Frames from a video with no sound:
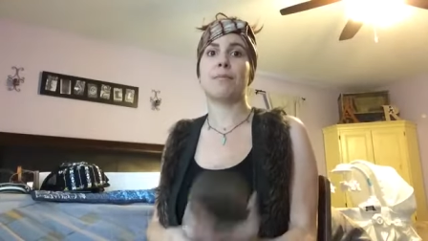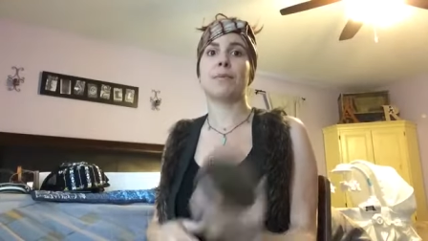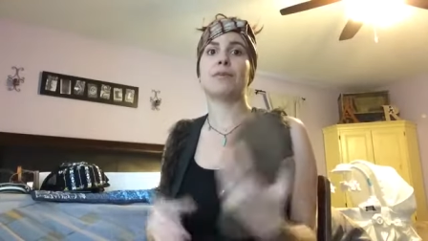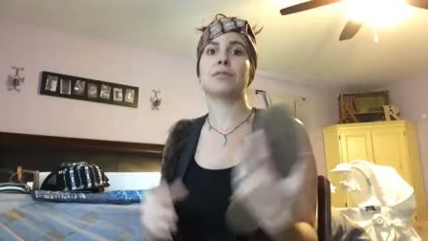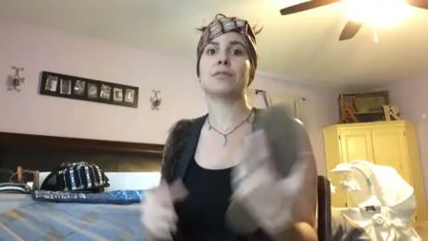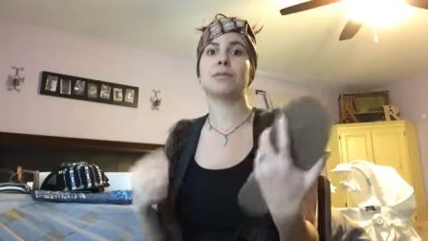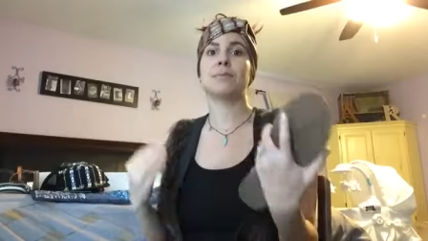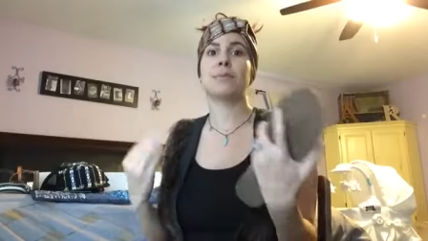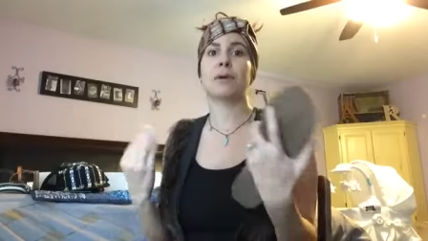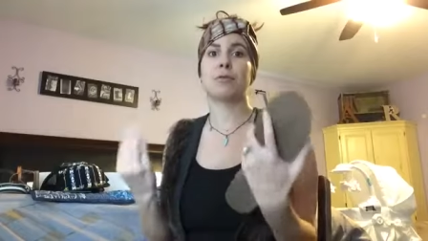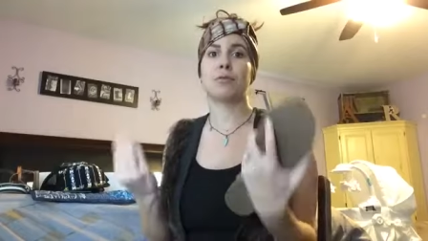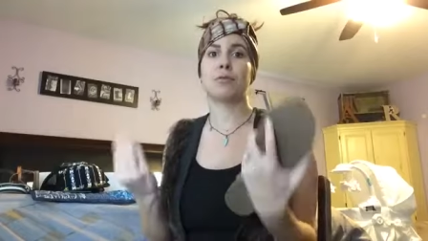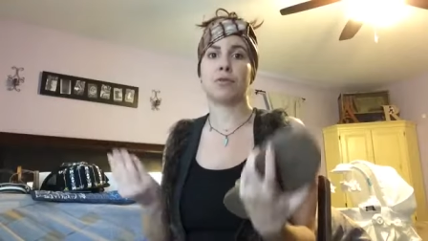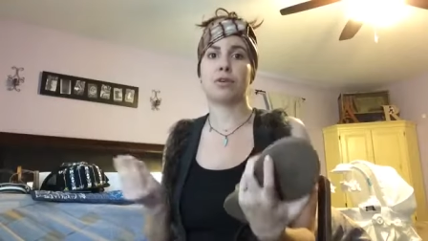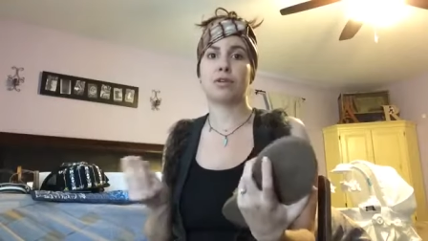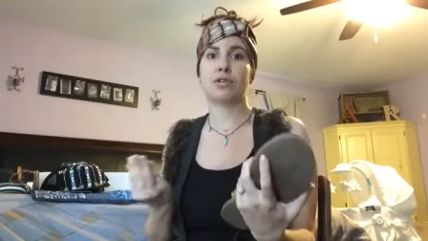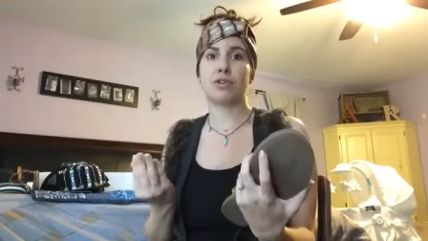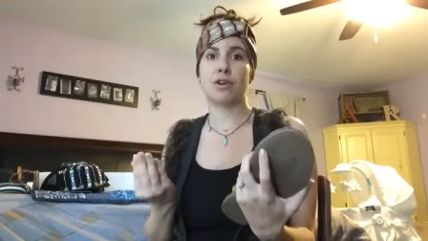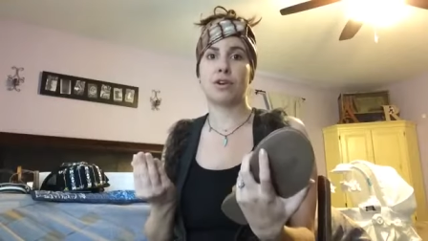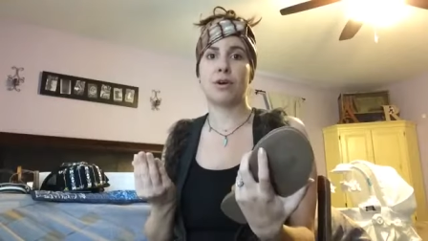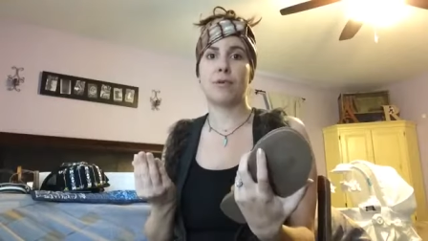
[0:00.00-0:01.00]
building my
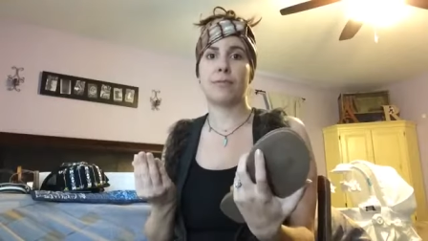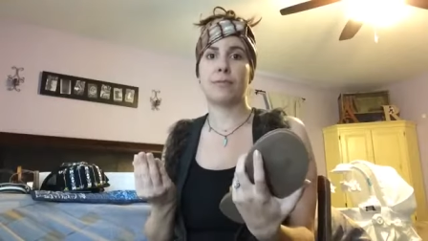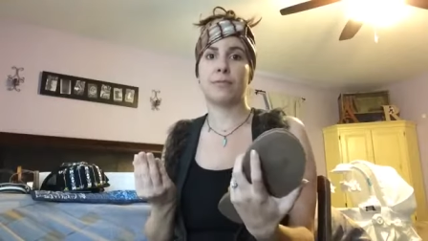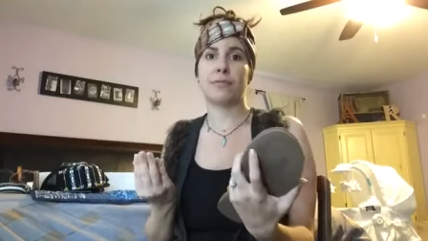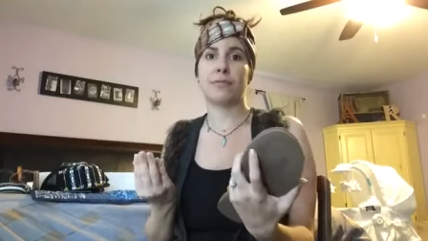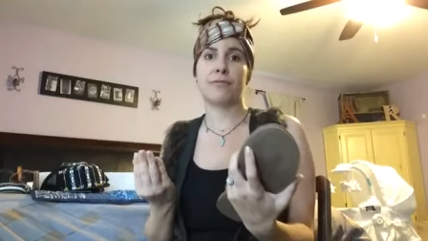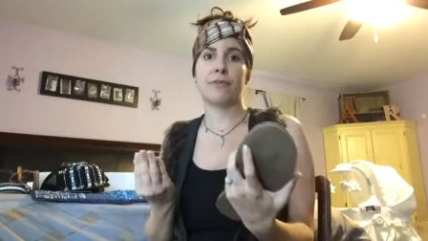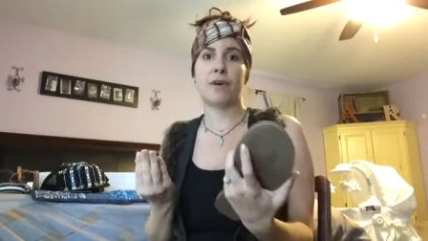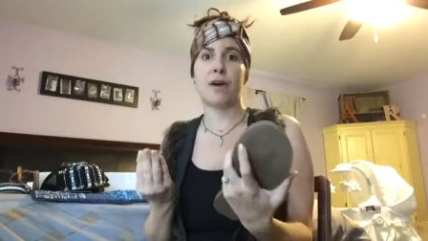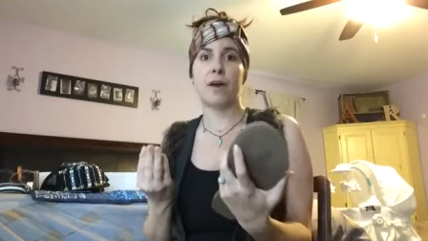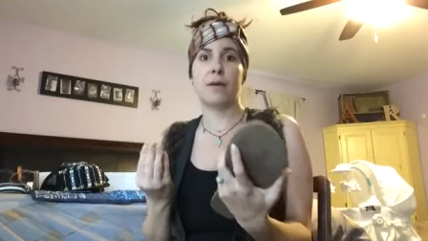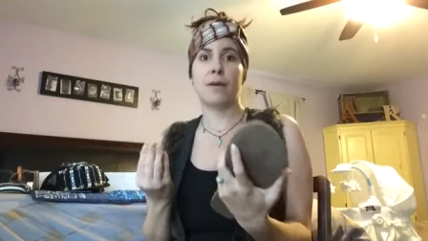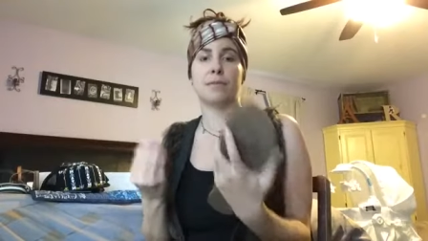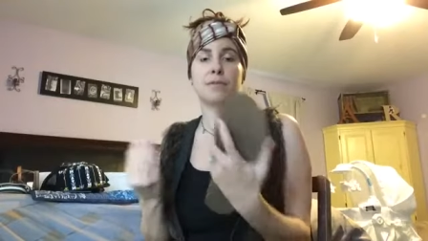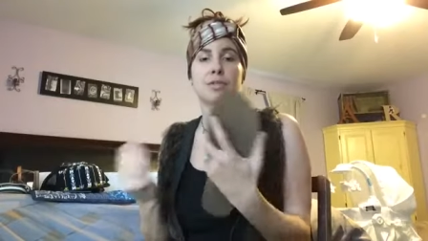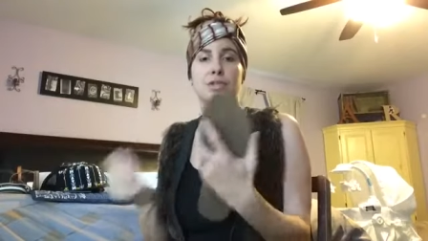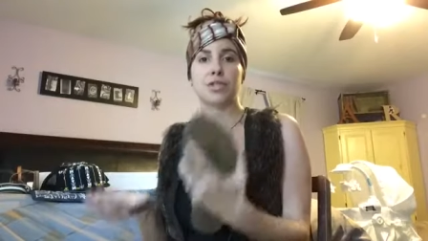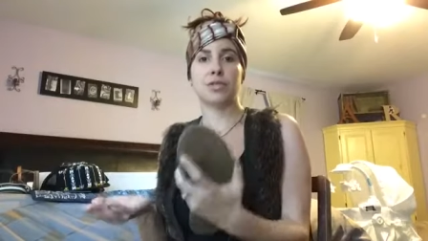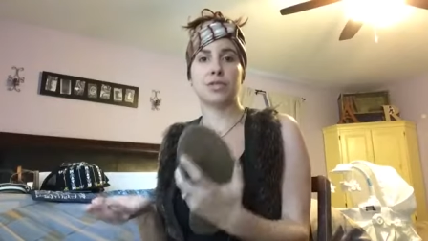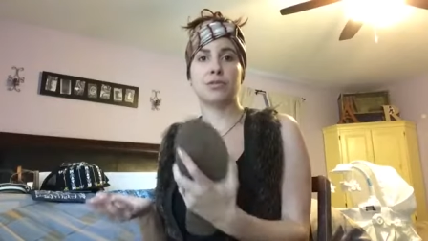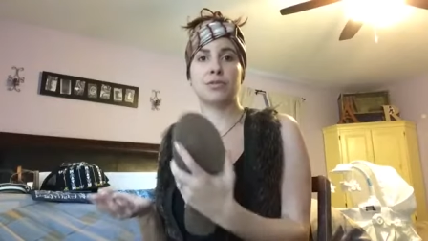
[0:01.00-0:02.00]
wardrobe from
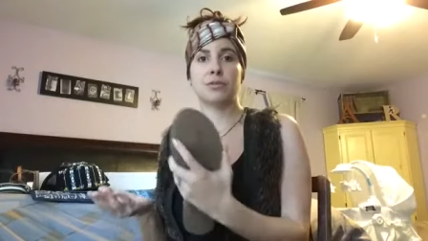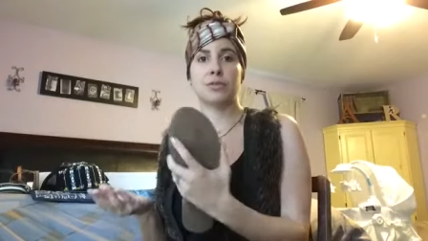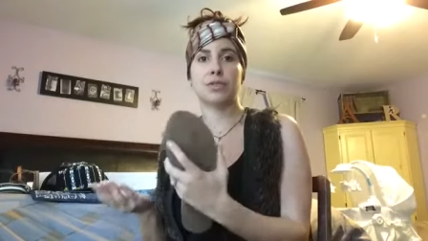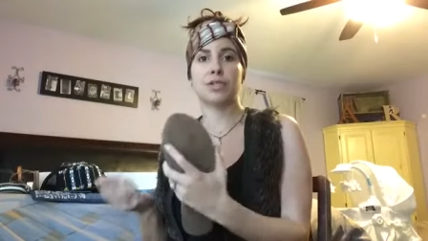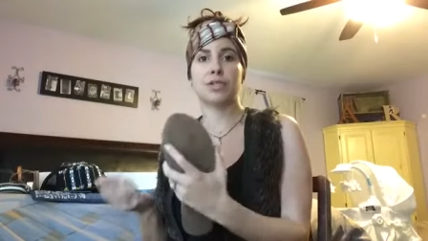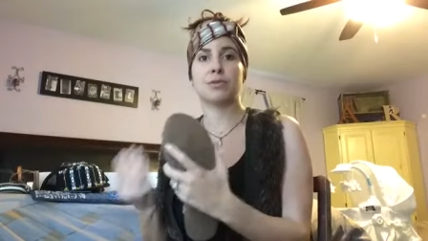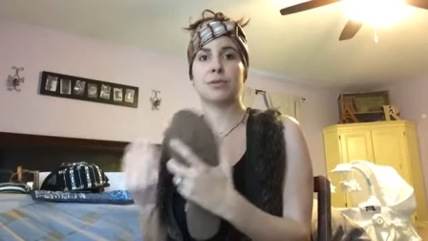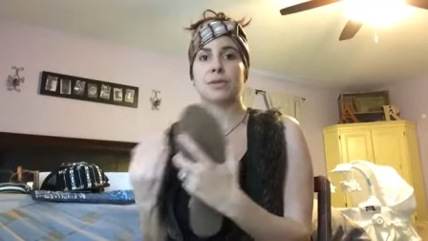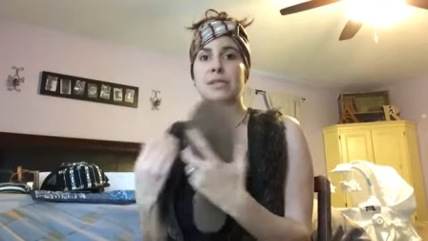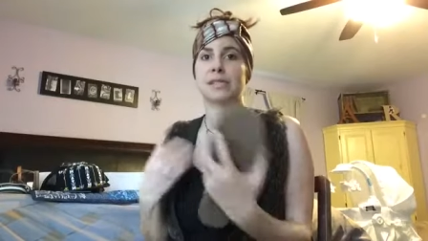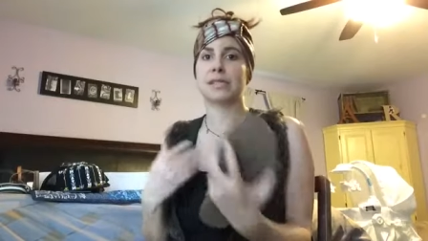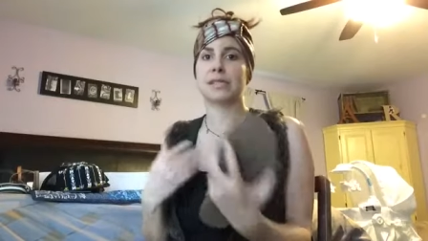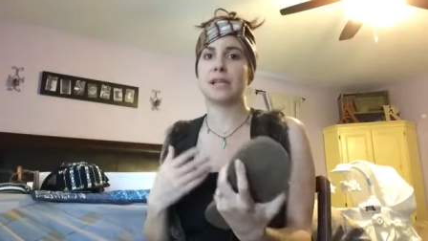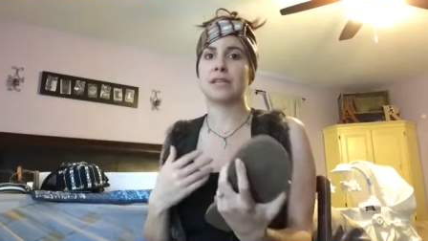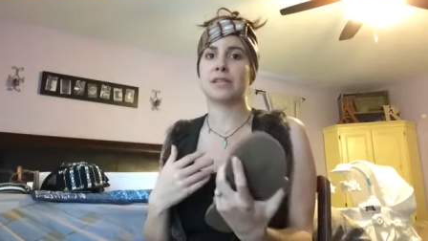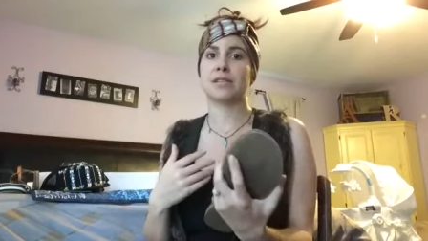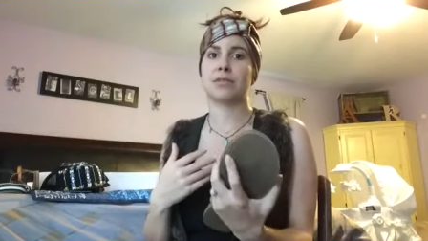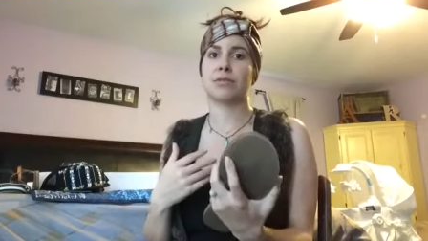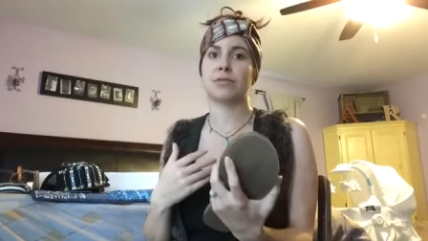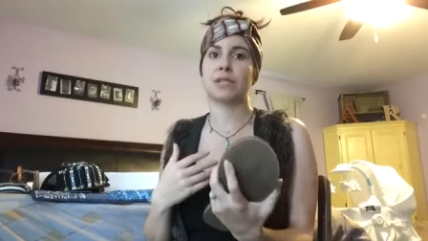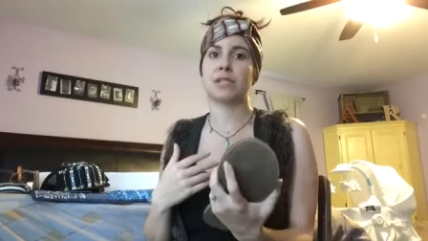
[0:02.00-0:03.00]
shoes to
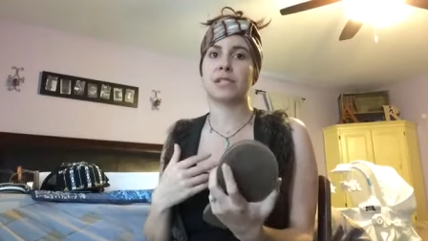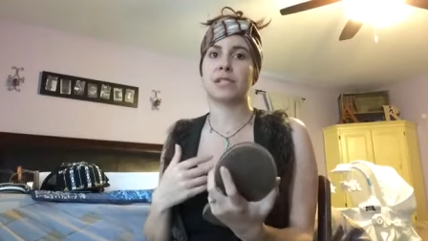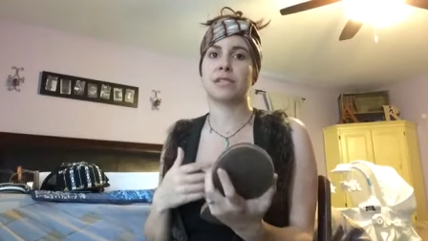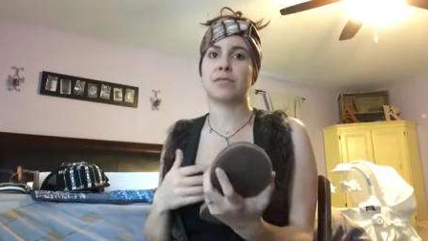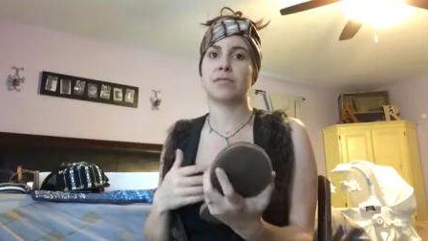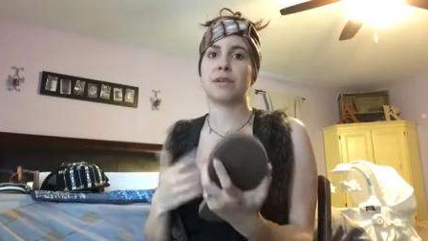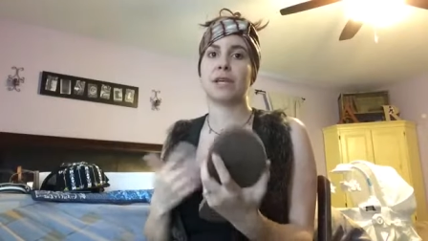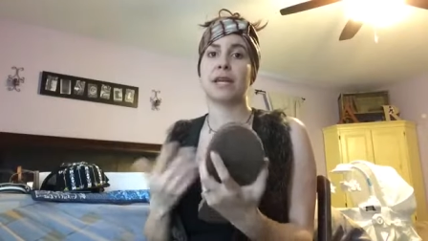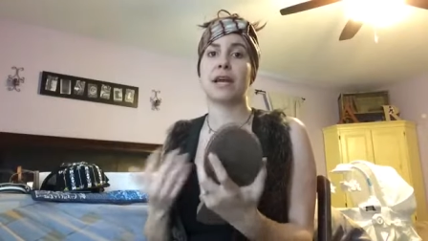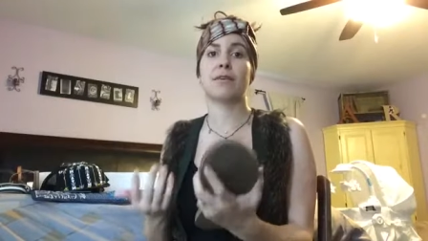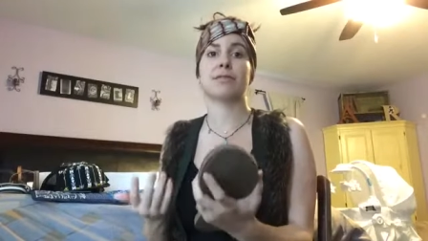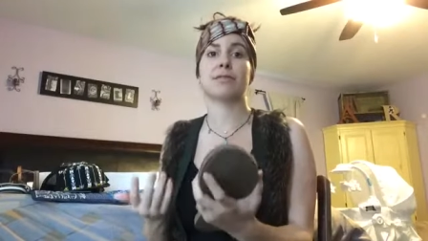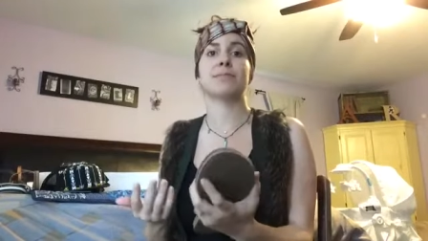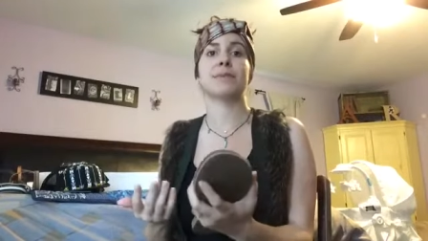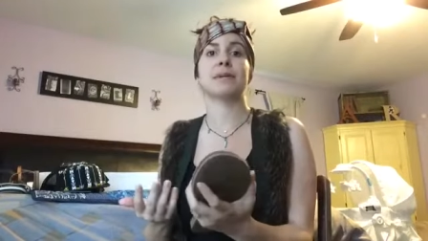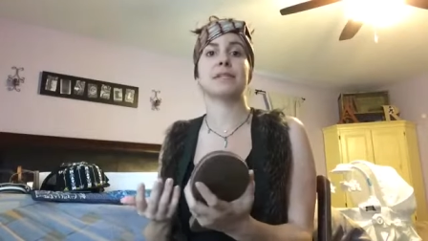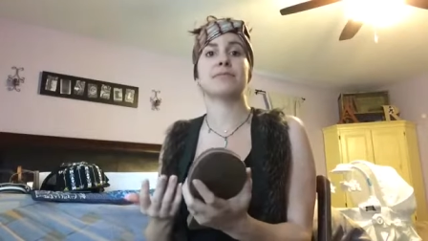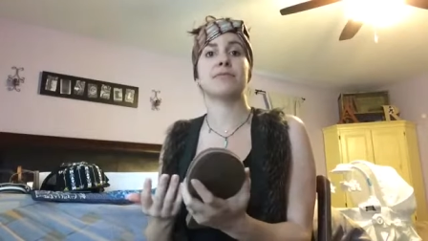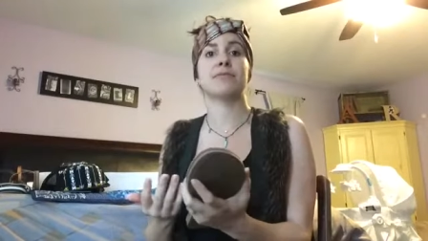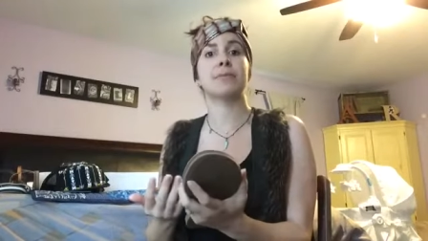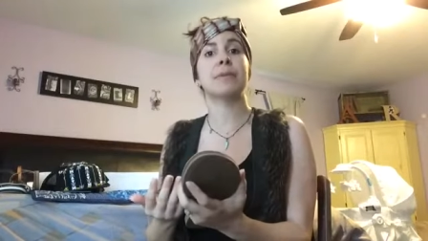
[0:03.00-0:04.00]
accessories right now is
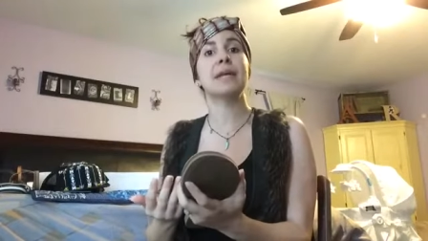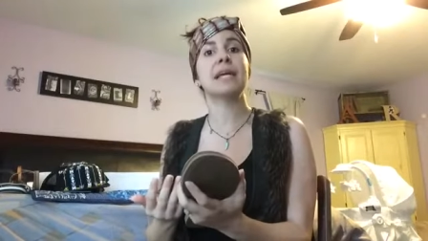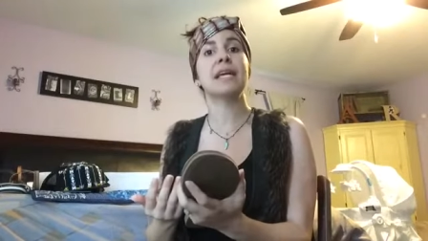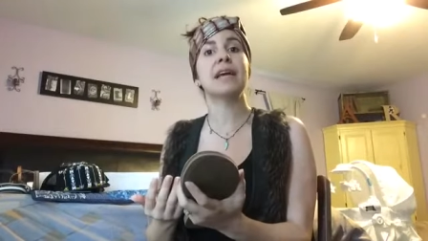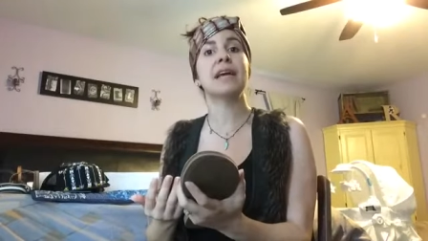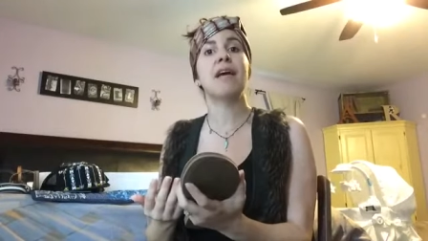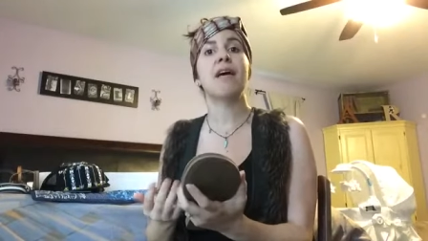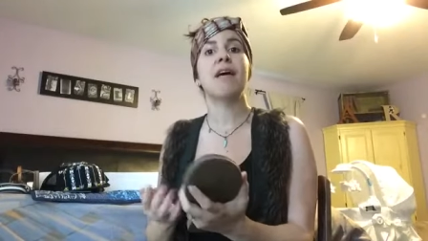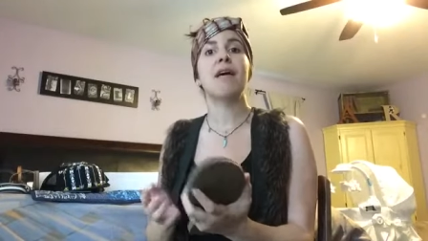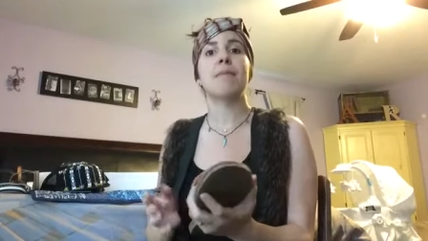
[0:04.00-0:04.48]
best for me,